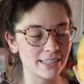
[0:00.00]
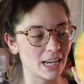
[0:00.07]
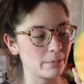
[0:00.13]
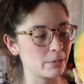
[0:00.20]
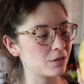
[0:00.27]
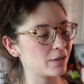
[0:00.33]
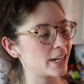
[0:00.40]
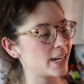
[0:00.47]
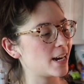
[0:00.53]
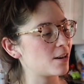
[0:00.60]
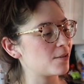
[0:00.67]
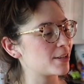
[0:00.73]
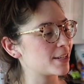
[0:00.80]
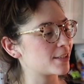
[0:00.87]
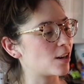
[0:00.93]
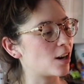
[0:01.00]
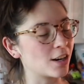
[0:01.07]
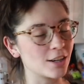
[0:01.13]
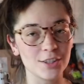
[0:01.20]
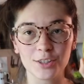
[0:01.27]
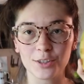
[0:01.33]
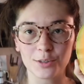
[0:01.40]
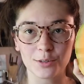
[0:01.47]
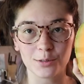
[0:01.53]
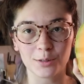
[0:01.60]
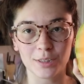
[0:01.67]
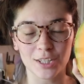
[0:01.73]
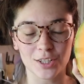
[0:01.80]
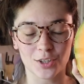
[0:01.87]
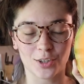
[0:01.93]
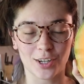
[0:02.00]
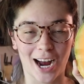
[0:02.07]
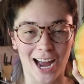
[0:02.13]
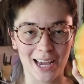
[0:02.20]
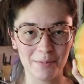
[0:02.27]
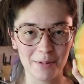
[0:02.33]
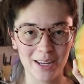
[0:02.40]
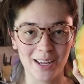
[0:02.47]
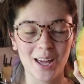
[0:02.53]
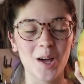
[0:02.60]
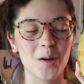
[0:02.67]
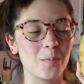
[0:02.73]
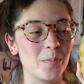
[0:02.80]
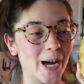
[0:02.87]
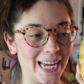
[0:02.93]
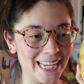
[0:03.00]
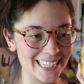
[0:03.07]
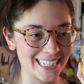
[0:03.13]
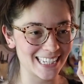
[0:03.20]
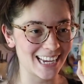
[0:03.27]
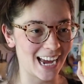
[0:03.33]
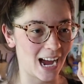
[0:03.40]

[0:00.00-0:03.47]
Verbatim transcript: excitement right now is hard to describe, but